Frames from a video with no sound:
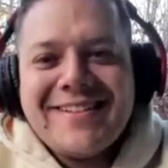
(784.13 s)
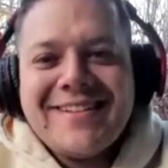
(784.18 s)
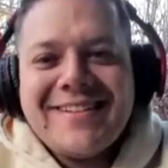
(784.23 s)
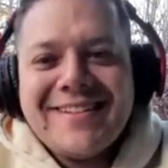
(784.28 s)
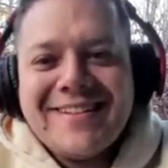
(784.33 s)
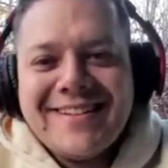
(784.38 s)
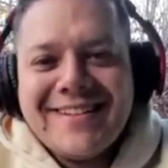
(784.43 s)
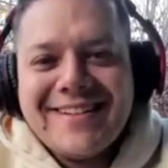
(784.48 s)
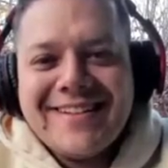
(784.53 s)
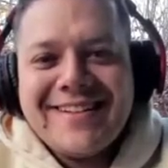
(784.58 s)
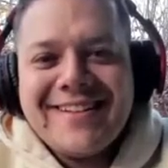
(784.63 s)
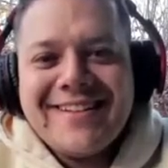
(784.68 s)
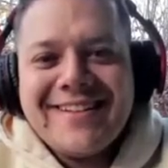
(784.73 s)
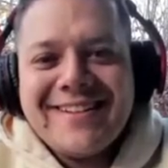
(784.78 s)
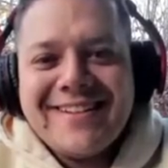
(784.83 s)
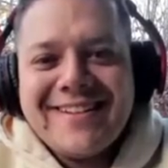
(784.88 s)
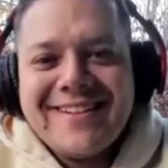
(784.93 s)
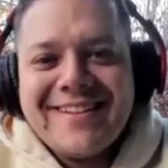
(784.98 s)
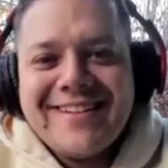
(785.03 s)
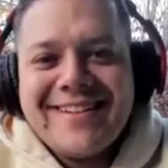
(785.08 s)

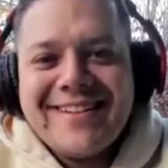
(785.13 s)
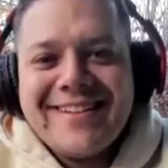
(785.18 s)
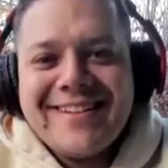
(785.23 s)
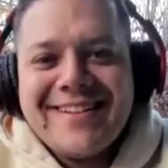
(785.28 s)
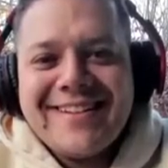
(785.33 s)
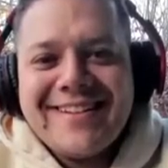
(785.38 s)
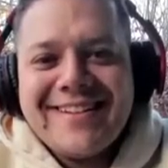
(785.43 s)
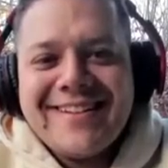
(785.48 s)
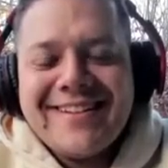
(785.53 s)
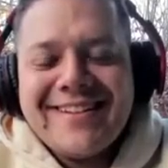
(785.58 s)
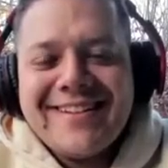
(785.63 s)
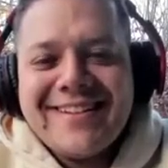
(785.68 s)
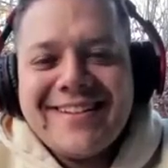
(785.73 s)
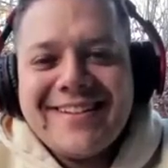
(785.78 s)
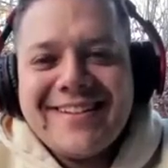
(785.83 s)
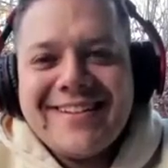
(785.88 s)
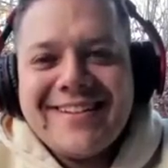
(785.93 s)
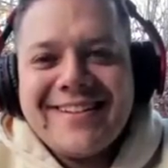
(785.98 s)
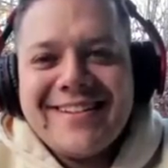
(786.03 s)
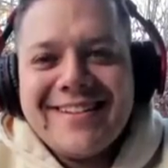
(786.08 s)

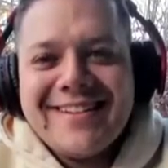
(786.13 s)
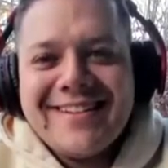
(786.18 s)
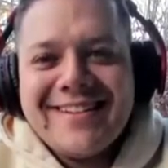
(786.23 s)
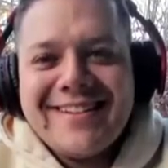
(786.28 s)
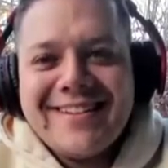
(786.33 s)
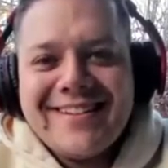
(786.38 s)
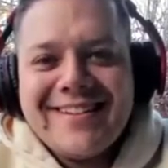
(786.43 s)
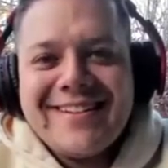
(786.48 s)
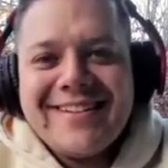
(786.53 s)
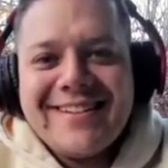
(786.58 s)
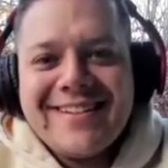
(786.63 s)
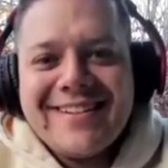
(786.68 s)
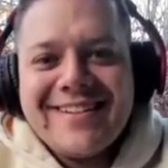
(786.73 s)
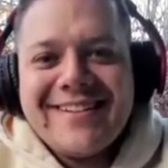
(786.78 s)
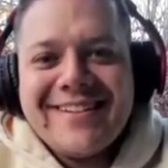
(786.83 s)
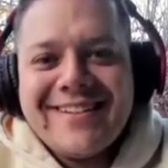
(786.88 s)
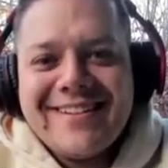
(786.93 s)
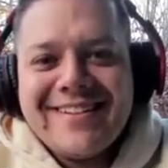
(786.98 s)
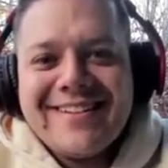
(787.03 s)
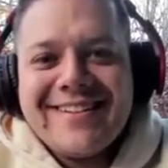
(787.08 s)

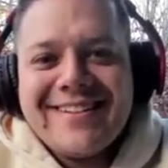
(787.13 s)
No words are spoken by the person on screen.